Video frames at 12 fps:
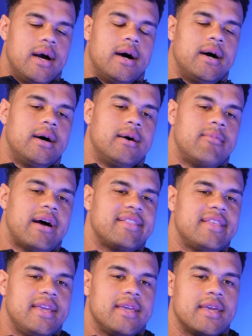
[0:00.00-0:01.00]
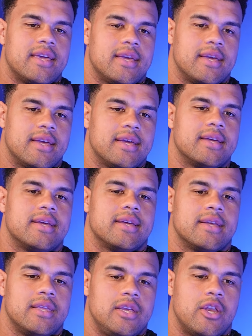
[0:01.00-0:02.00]
I think,
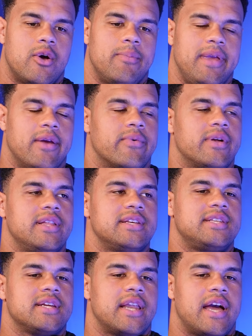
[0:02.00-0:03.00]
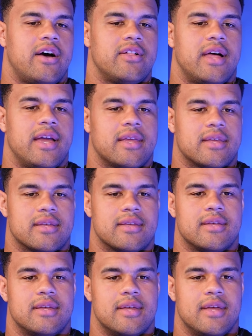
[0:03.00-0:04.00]
you know, being realistic now, like
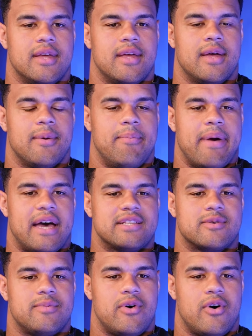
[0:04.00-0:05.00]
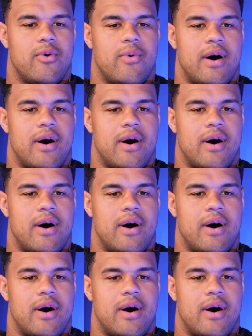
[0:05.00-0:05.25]
basketball